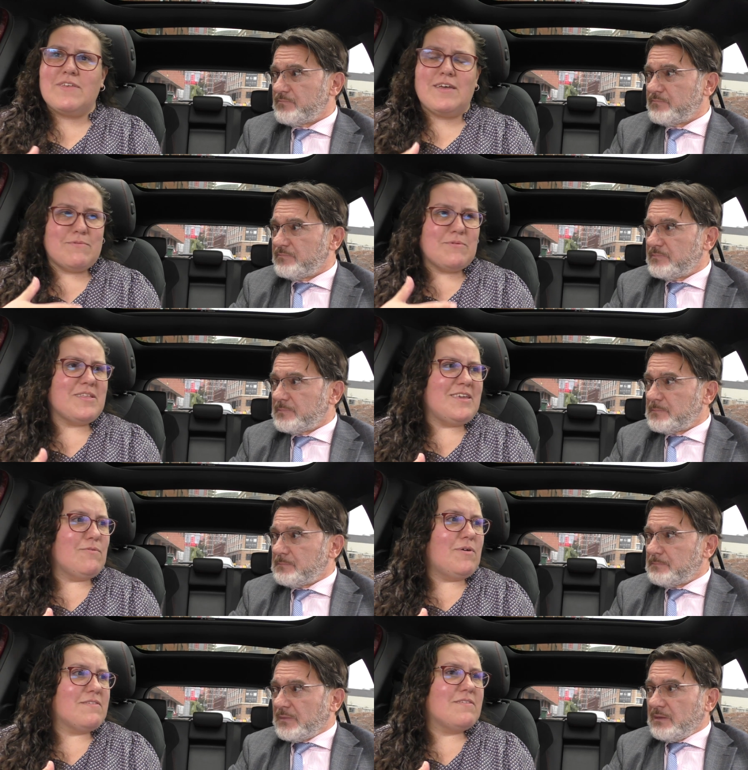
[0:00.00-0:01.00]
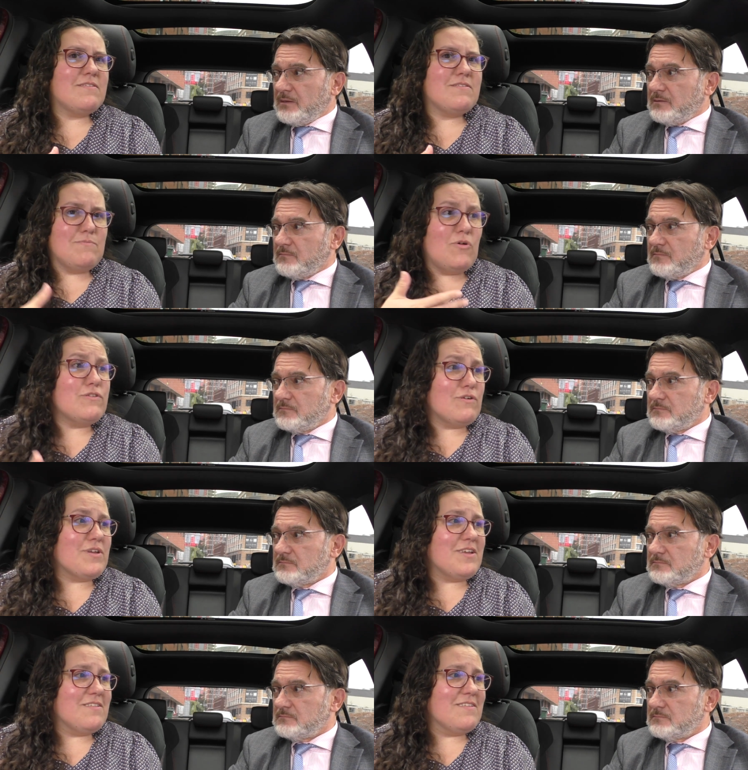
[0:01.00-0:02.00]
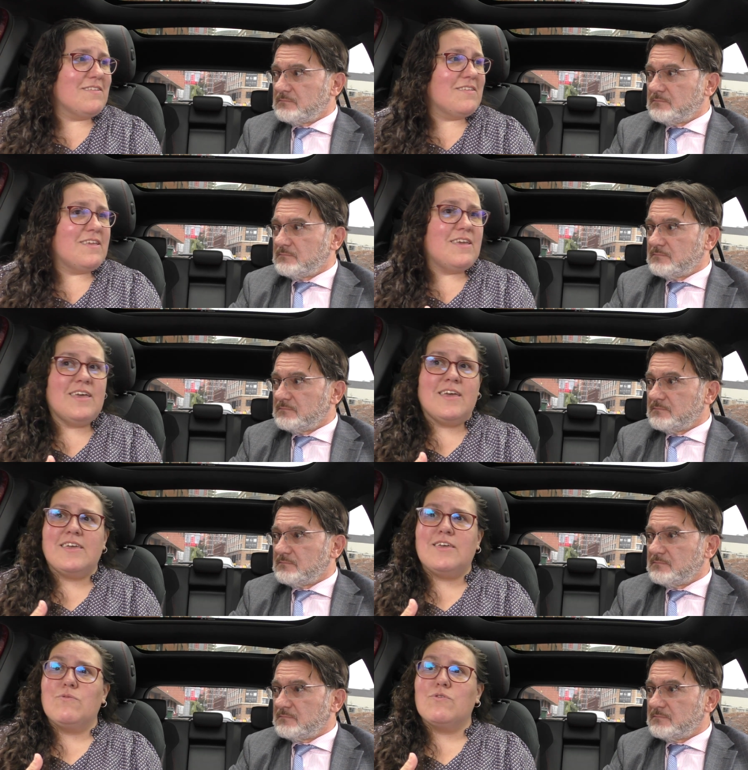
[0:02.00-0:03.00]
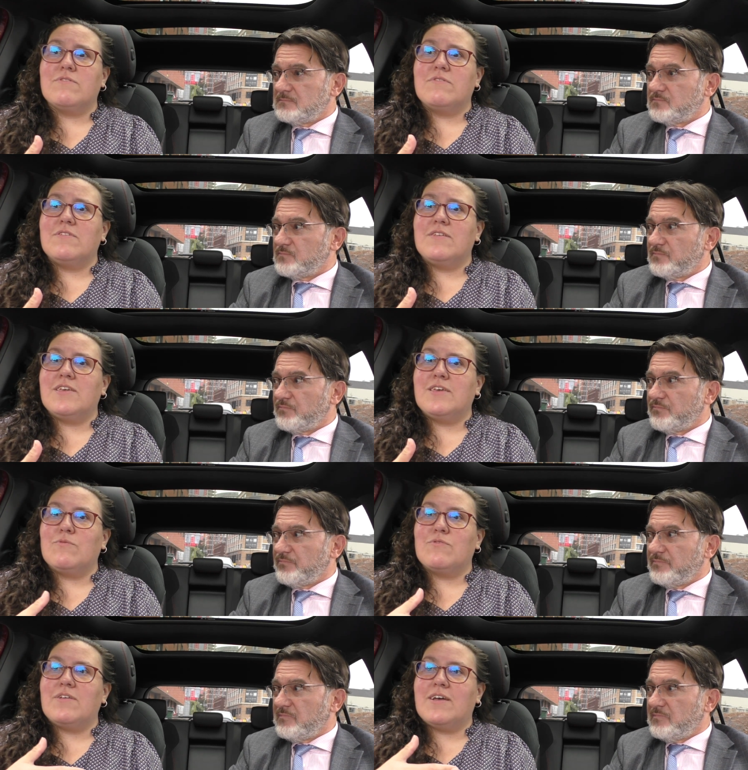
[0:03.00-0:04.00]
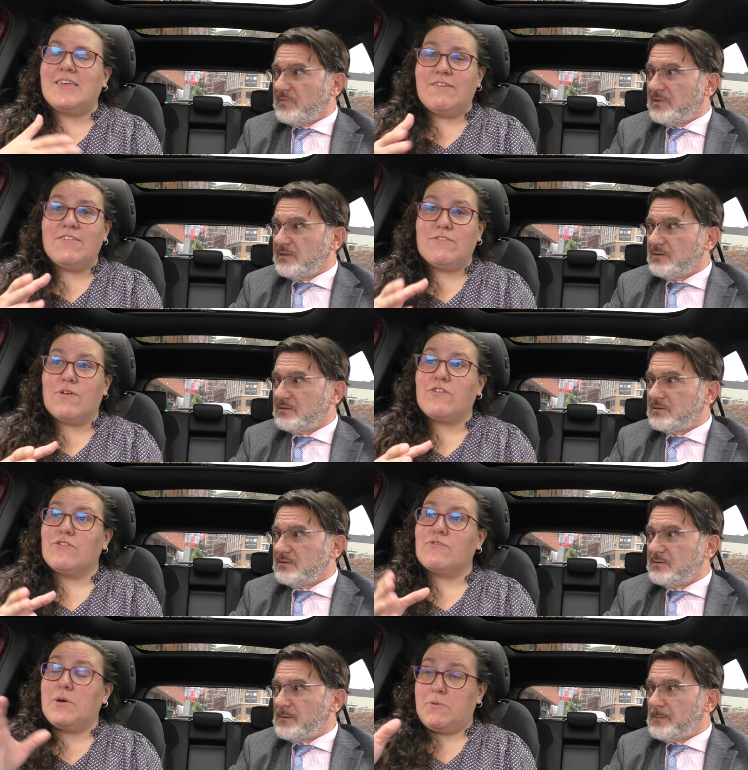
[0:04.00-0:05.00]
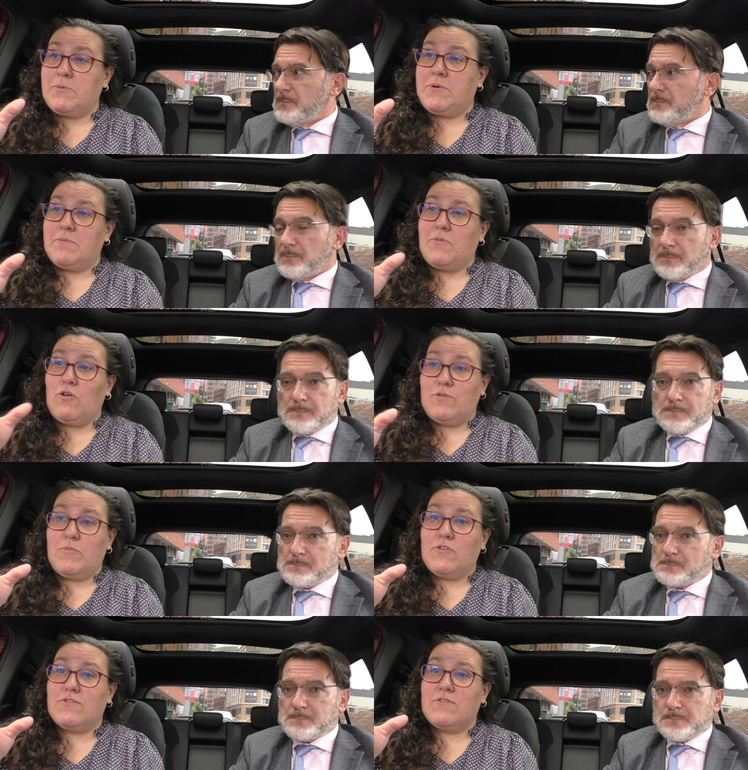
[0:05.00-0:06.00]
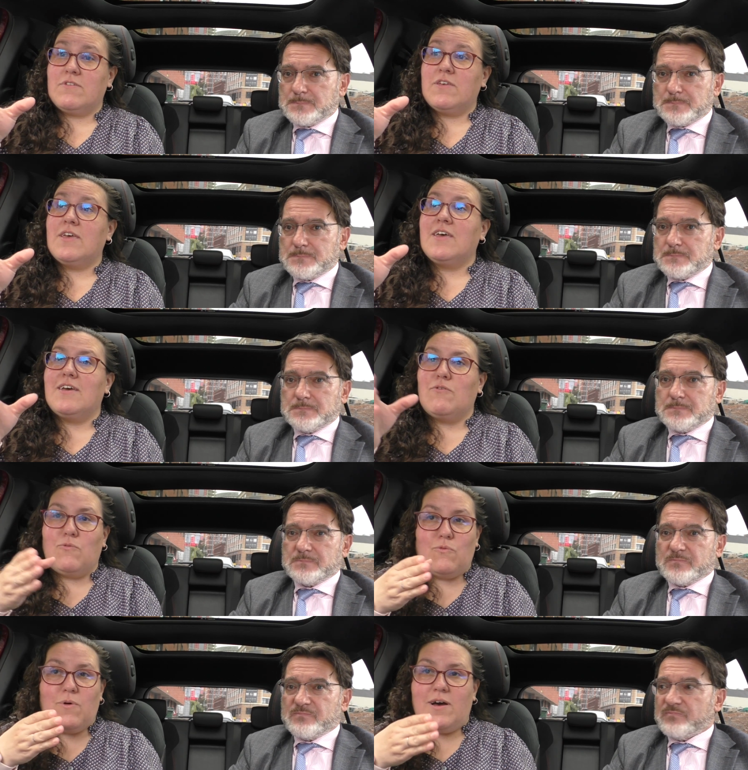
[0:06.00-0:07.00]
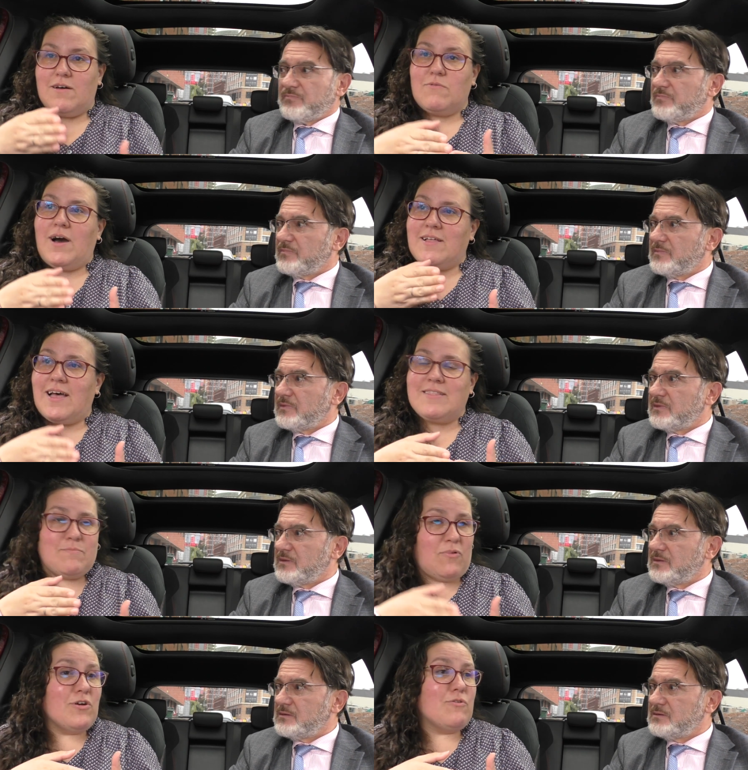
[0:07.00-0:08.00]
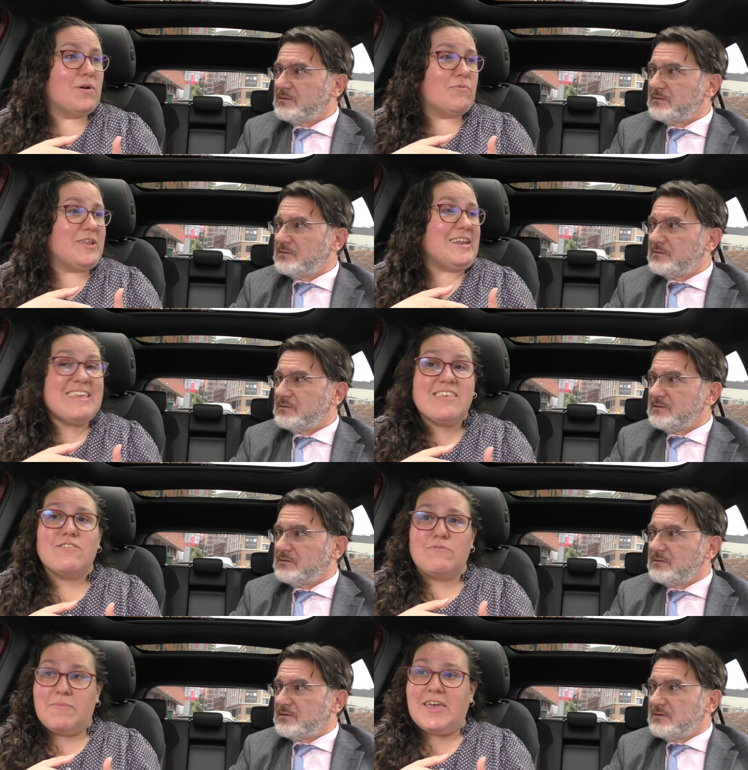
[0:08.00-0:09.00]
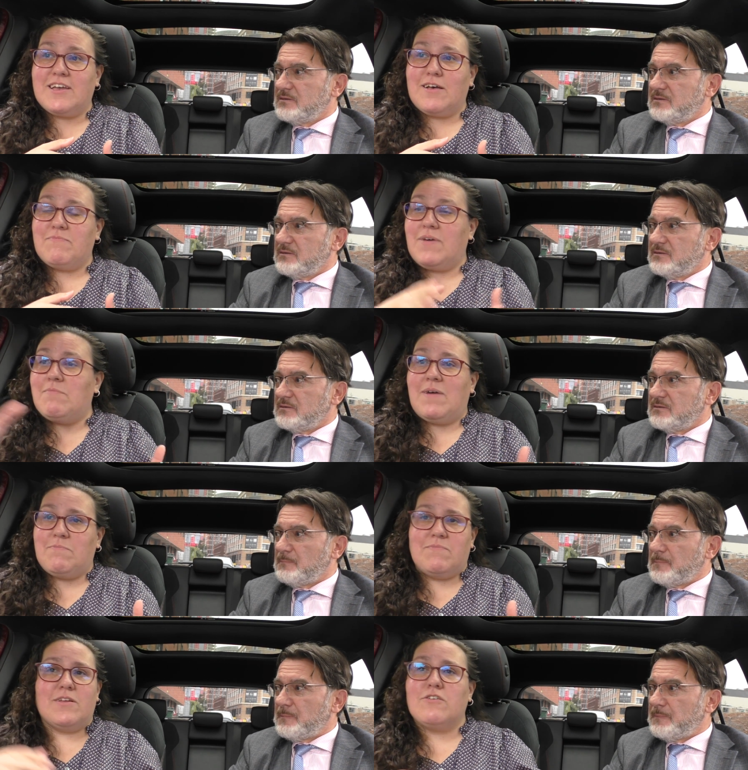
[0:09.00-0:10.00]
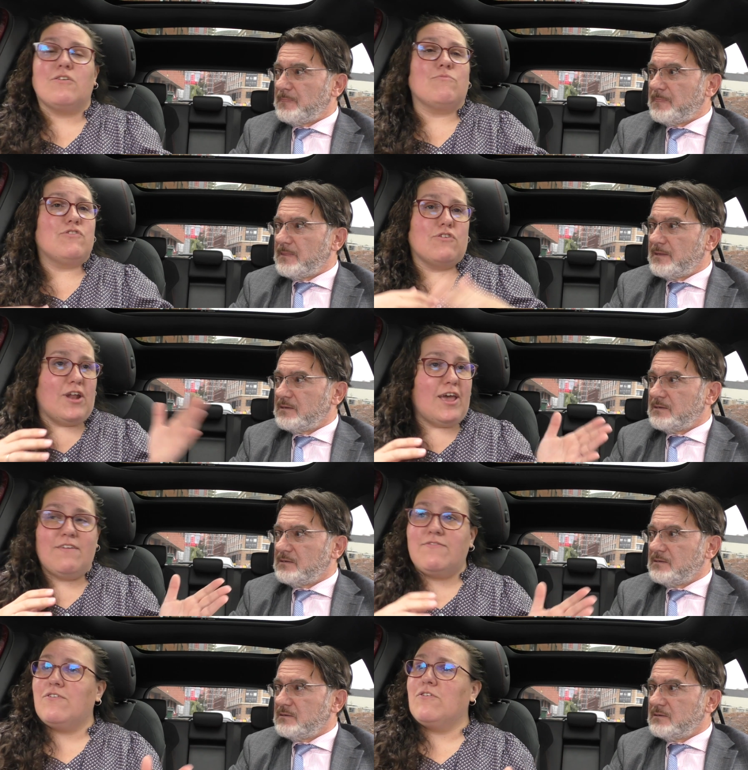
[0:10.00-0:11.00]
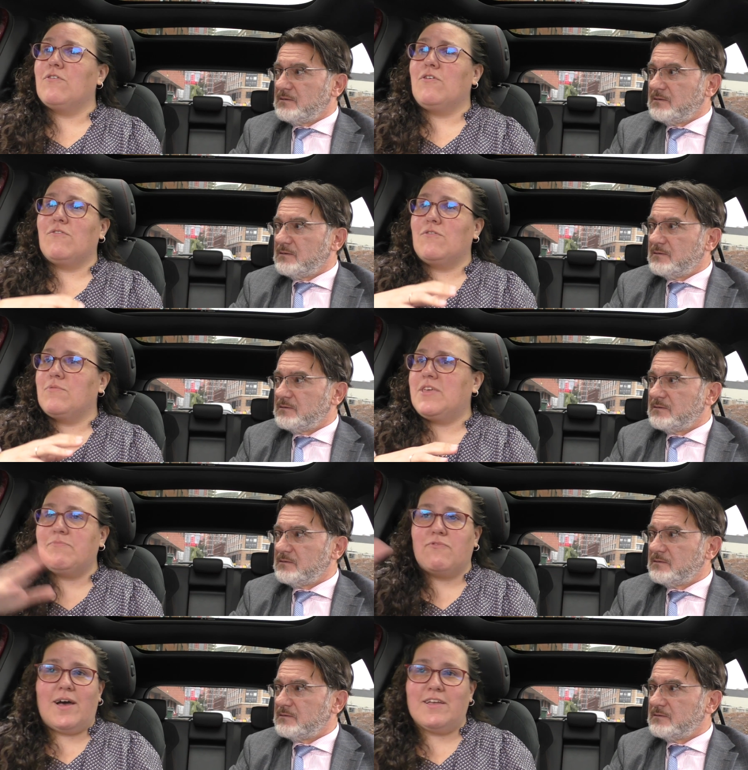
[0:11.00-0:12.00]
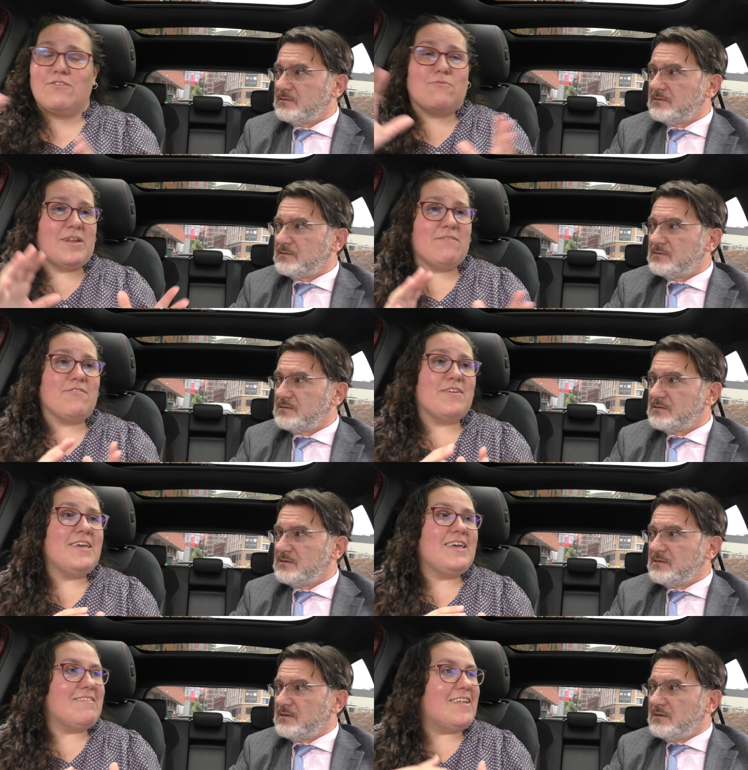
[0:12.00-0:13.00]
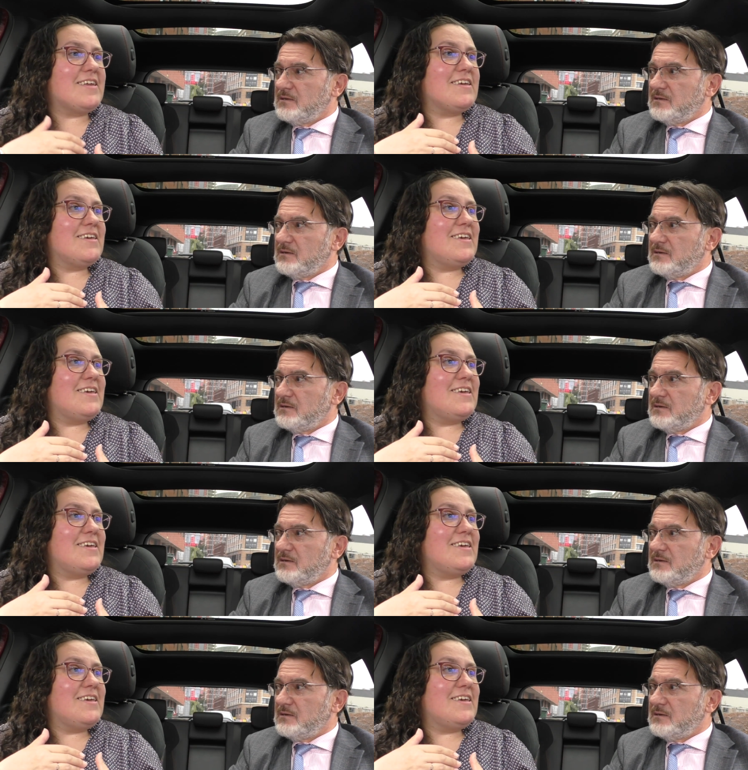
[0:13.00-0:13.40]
Speaker 1: times when he was small talking, he would he would uh, give instructions while we were almost at, at the point where we needed to make up, I don't know, turn left or, or keep right or whatever. It's like